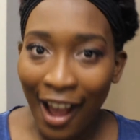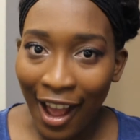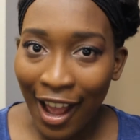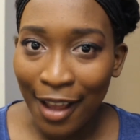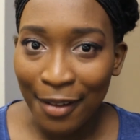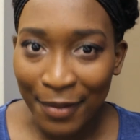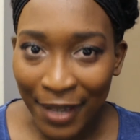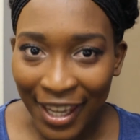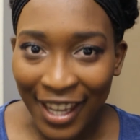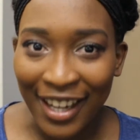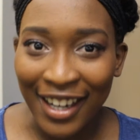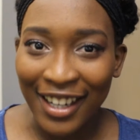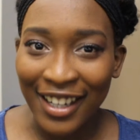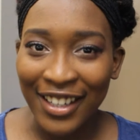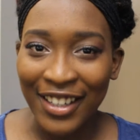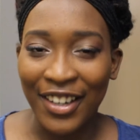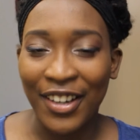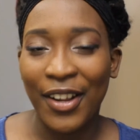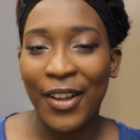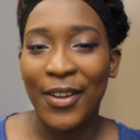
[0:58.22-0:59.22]
I'm here,
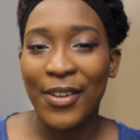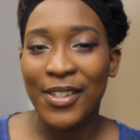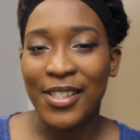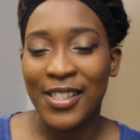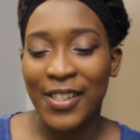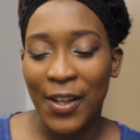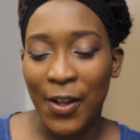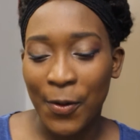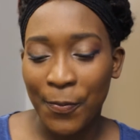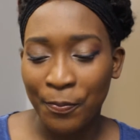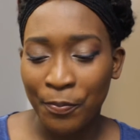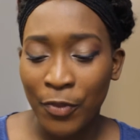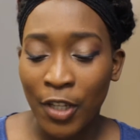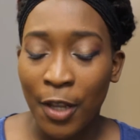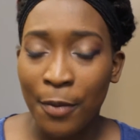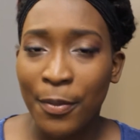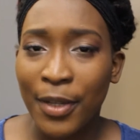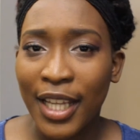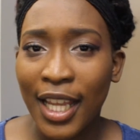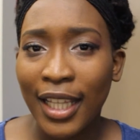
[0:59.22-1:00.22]
you know. So
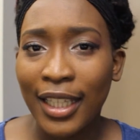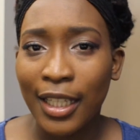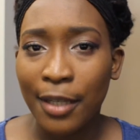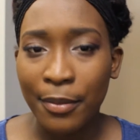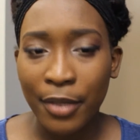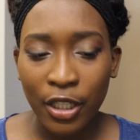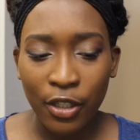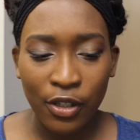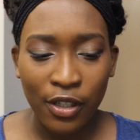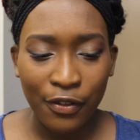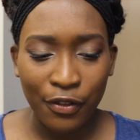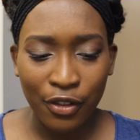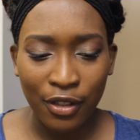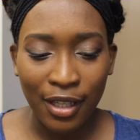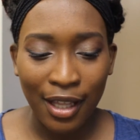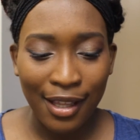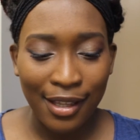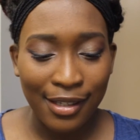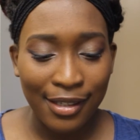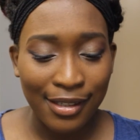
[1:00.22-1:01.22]
but yeah, let me know if you
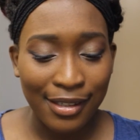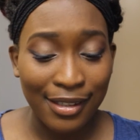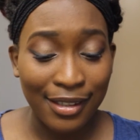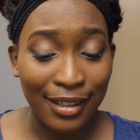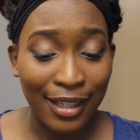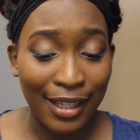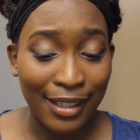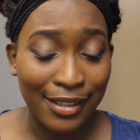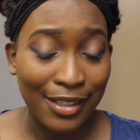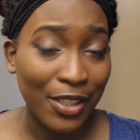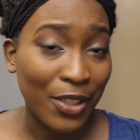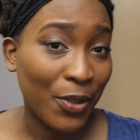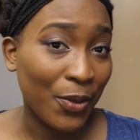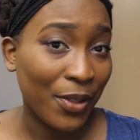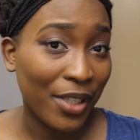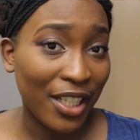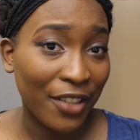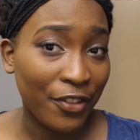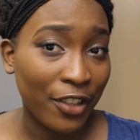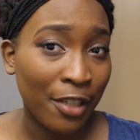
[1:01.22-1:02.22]
guys like to do
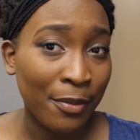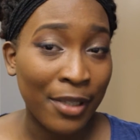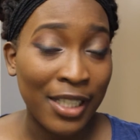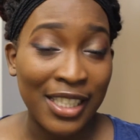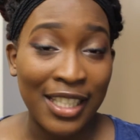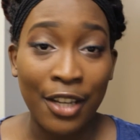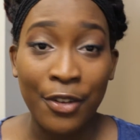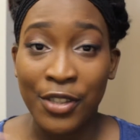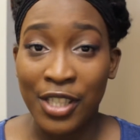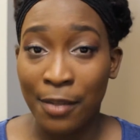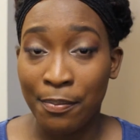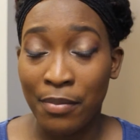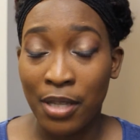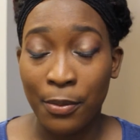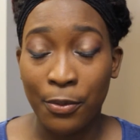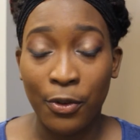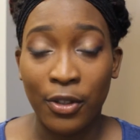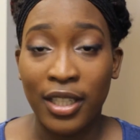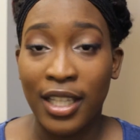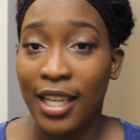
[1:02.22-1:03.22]
it every day, because I know some
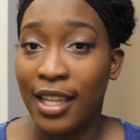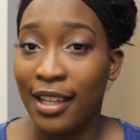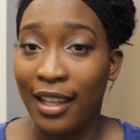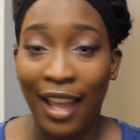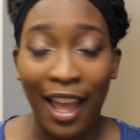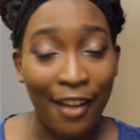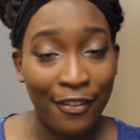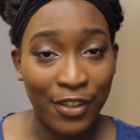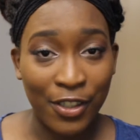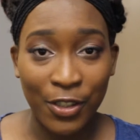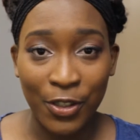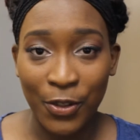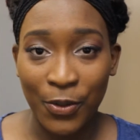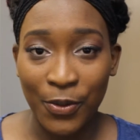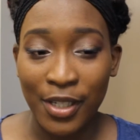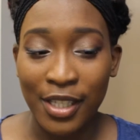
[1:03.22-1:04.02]
people, they have to do